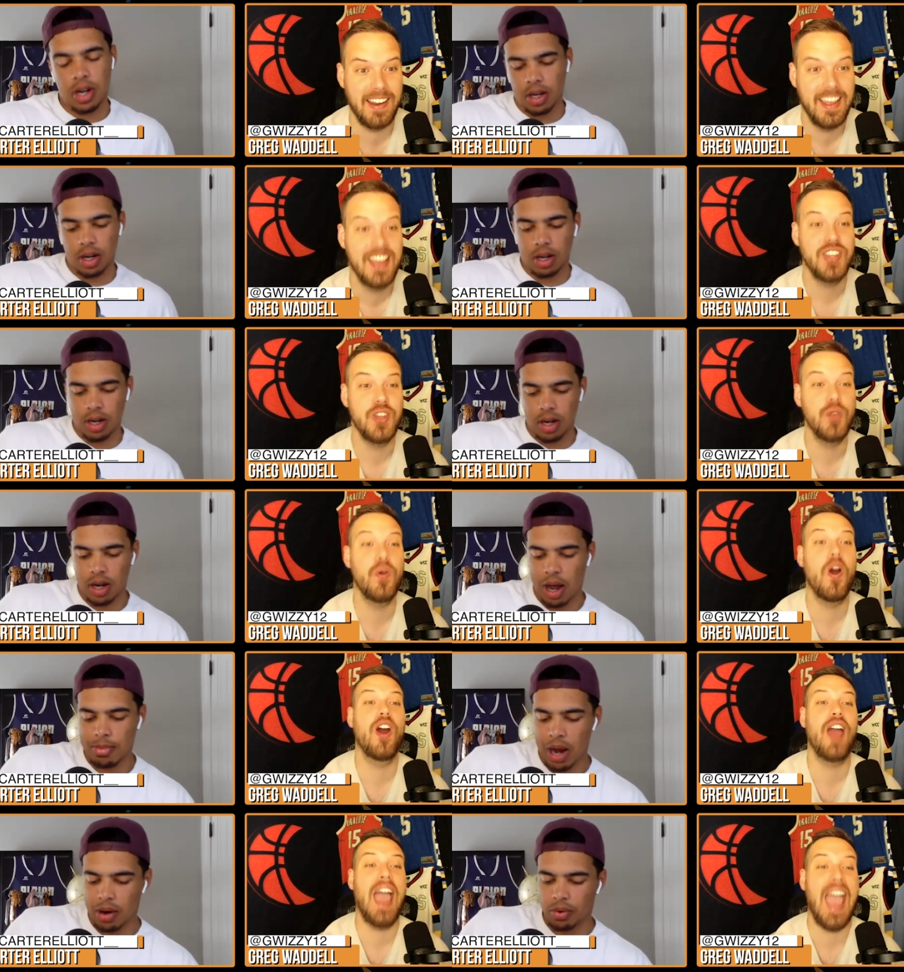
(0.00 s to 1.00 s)
Speaker 1: no, no. You
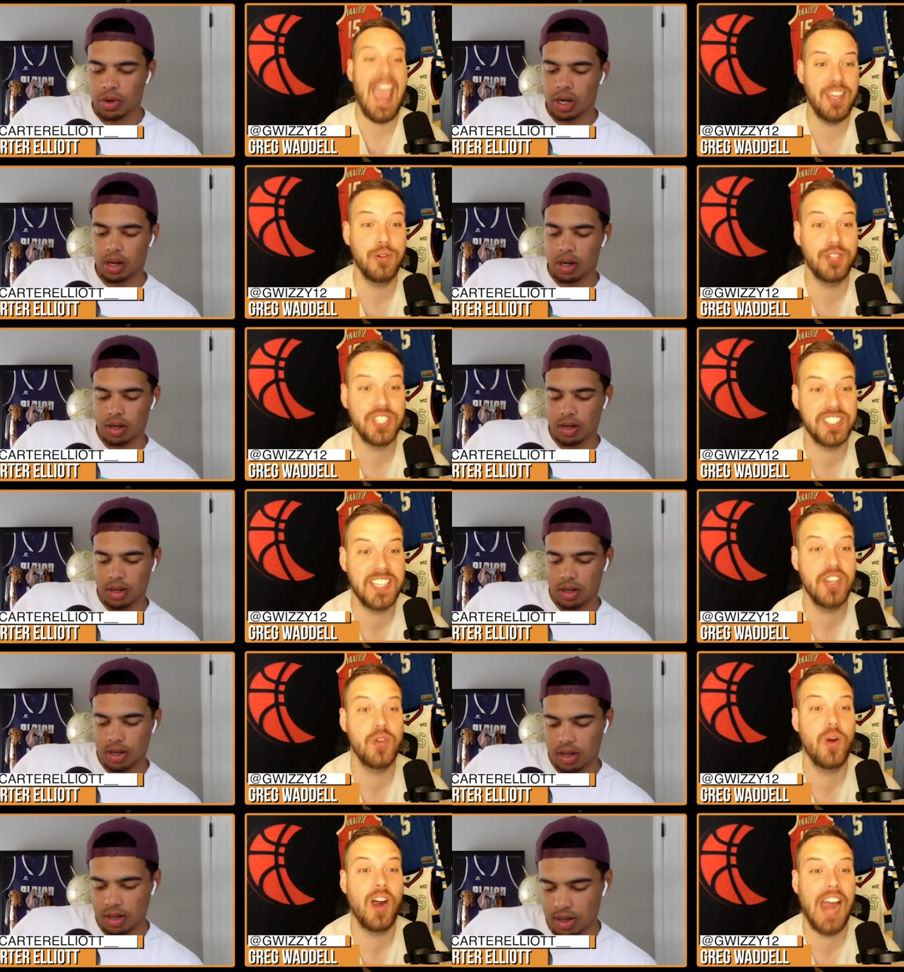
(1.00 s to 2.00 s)
are. you just
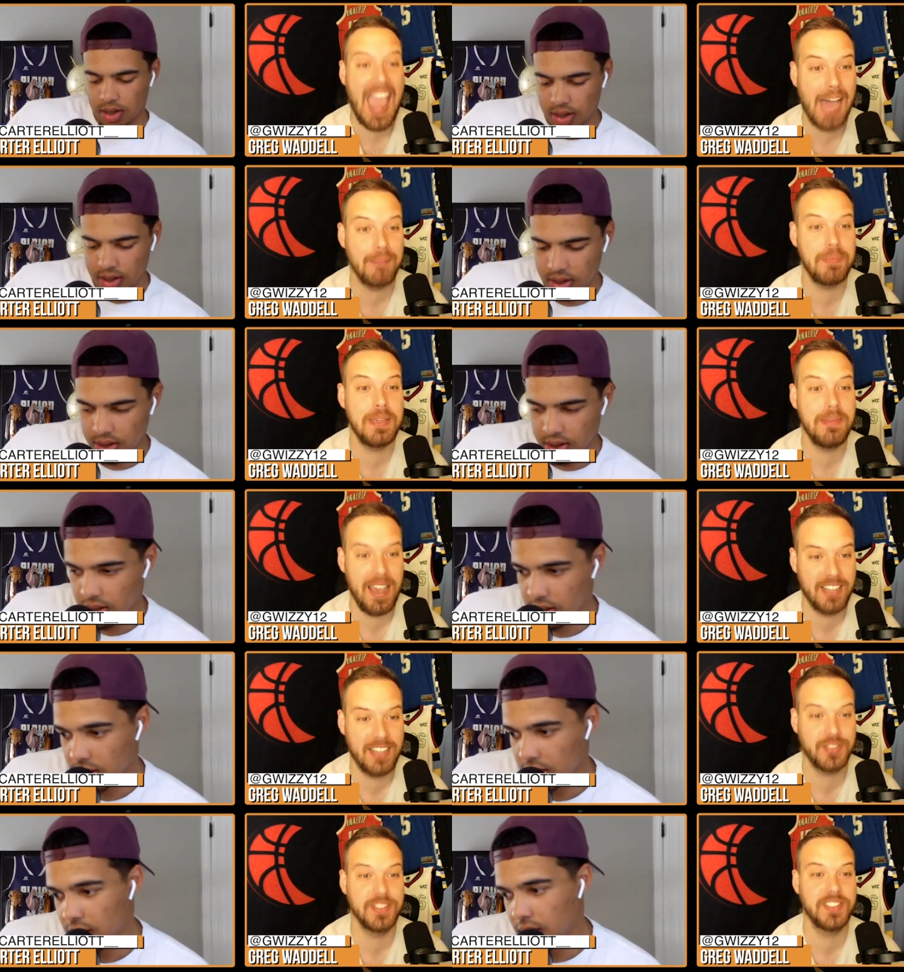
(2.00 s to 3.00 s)
said you are happy
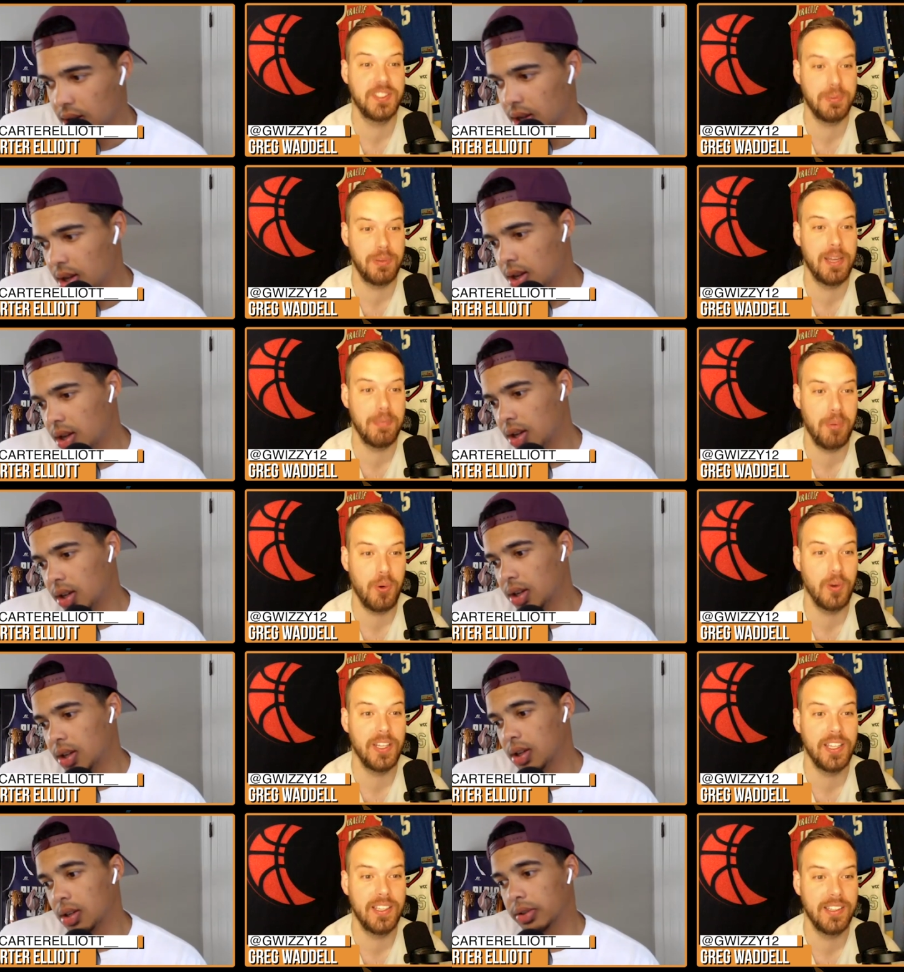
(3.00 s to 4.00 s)
Max Christie's playing
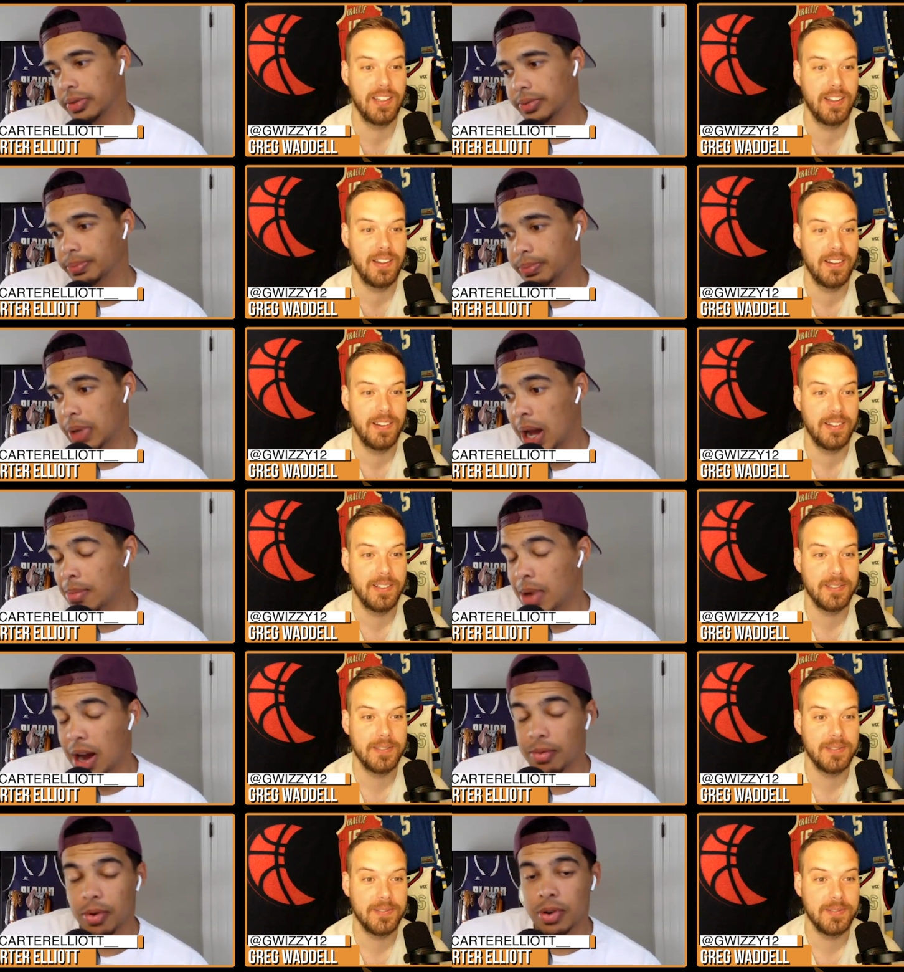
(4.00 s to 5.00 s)
poorly.
Speaker 2: I'm
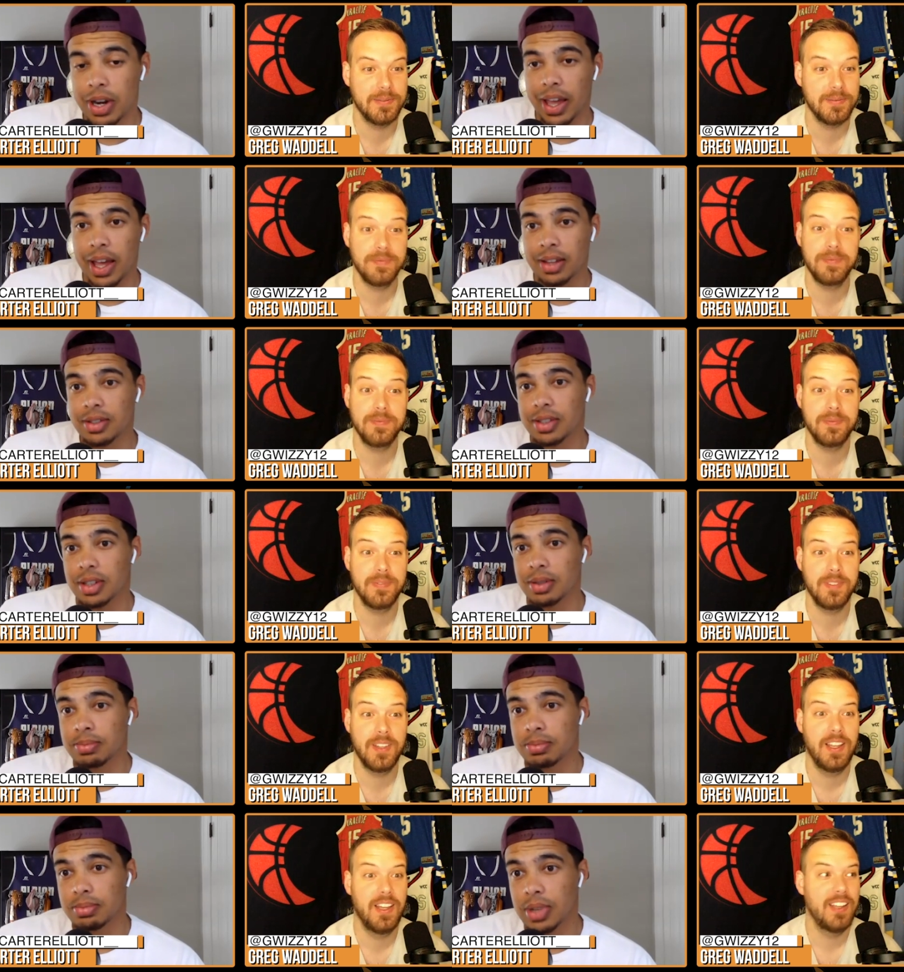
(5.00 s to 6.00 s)
not rooting against
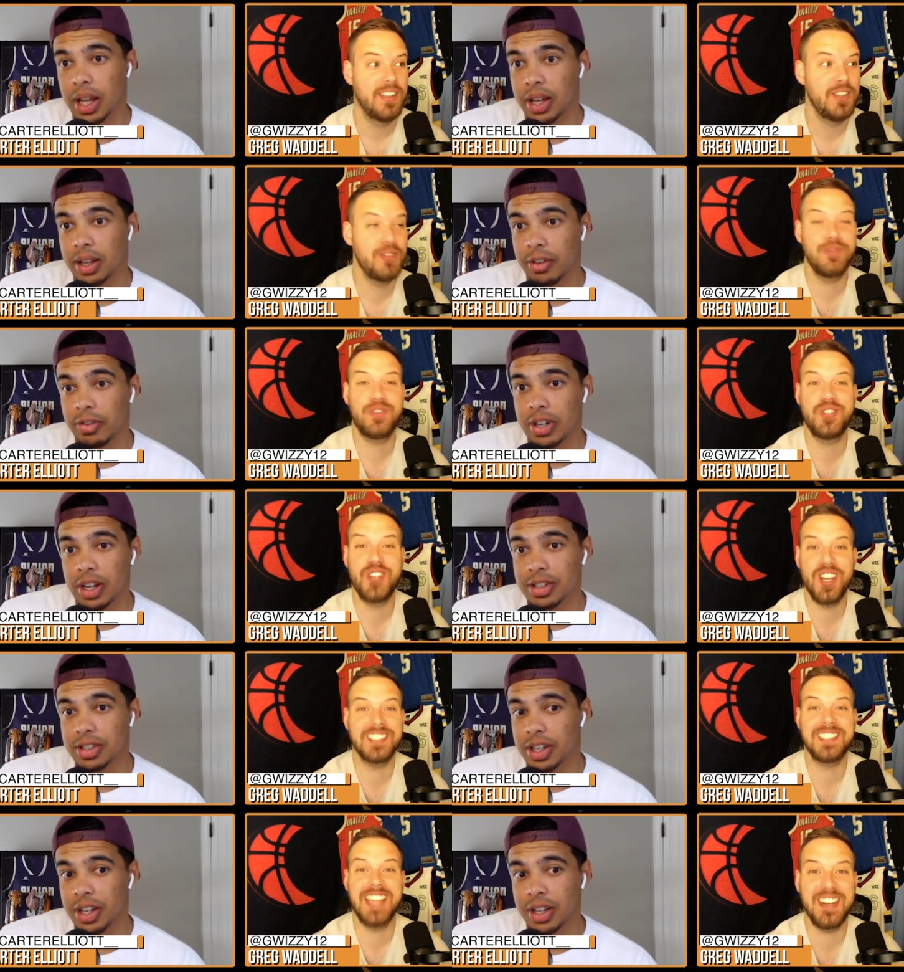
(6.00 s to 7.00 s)
them. Like you if he just
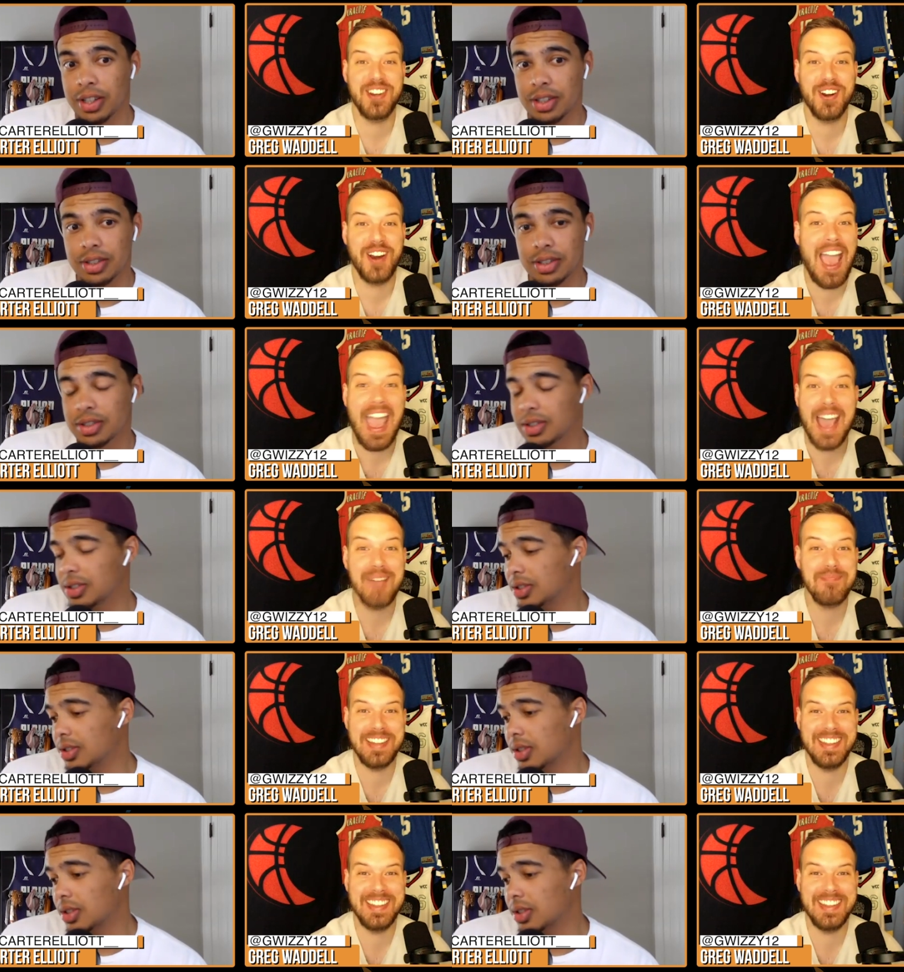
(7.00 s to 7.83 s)
does good, said
Speaker 1: you're happy